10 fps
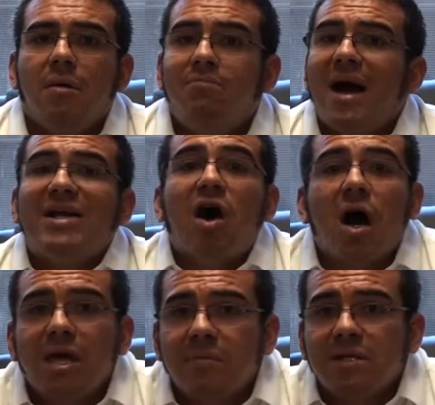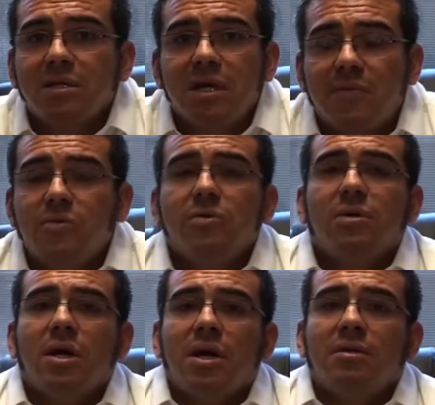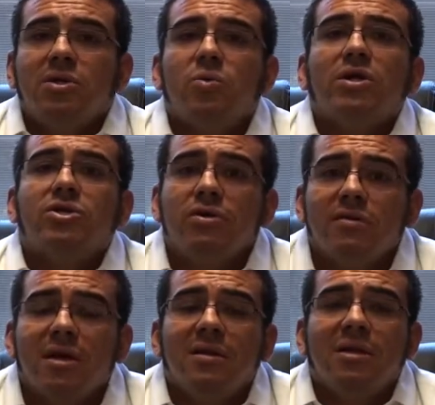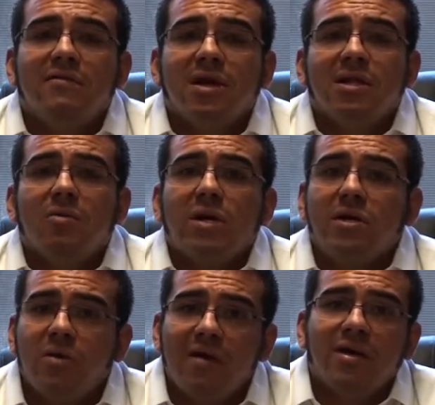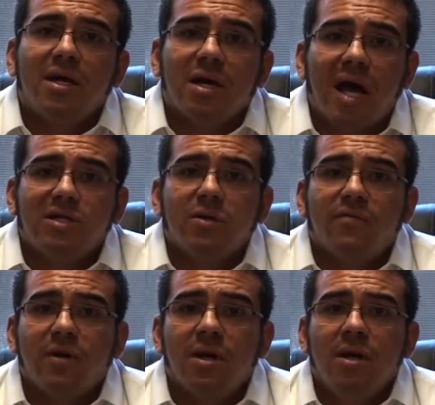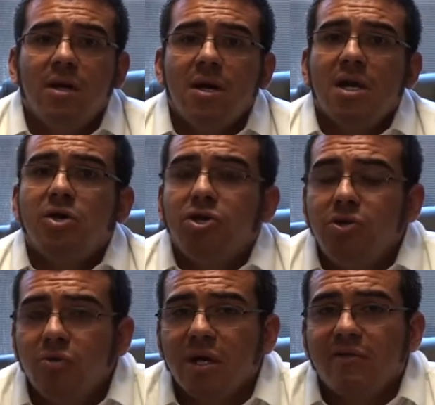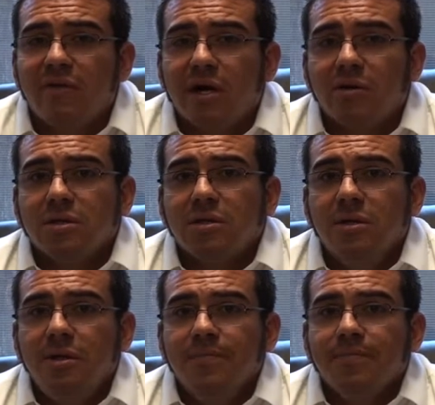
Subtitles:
My Documents level to ensure that in the event that we do have a catastrophe and you do get a virus,